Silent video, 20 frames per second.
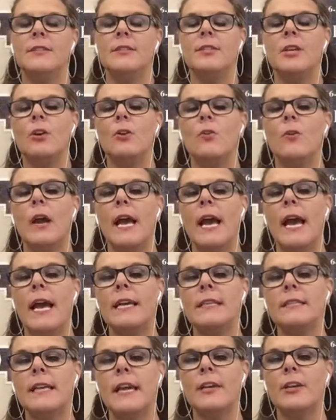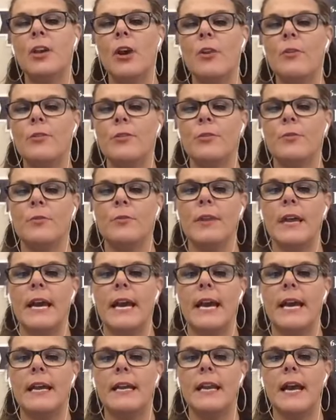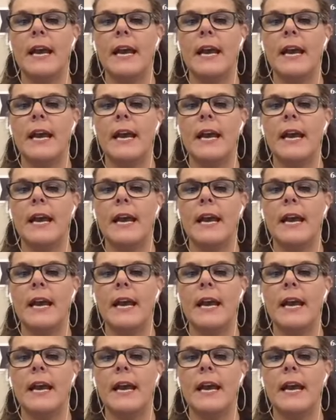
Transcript: so as I go through that,